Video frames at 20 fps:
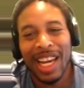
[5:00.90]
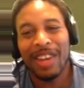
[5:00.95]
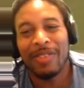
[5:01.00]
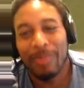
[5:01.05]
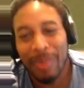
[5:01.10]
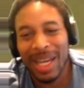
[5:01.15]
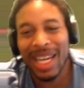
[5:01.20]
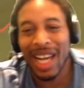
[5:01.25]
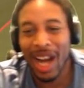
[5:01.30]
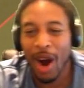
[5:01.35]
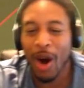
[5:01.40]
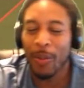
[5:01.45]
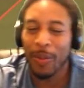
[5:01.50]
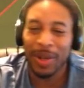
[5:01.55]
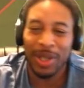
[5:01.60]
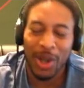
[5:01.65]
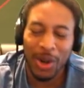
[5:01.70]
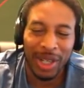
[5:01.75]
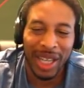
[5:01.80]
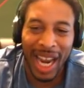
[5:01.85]
me open.
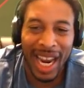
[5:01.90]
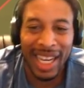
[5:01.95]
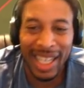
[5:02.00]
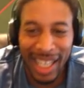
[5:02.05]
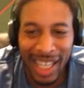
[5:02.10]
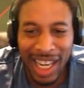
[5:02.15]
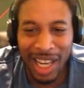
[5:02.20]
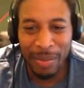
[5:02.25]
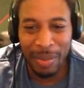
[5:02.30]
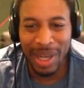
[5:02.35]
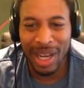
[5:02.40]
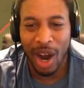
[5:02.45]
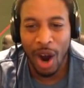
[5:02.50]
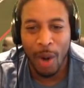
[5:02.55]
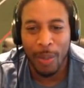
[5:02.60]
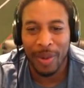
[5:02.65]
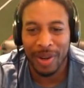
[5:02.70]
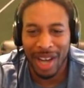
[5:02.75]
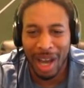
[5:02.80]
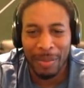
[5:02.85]
You can't leave me
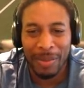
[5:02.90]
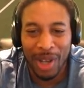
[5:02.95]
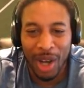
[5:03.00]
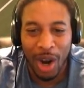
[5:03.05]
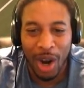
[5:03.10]
open. I'm the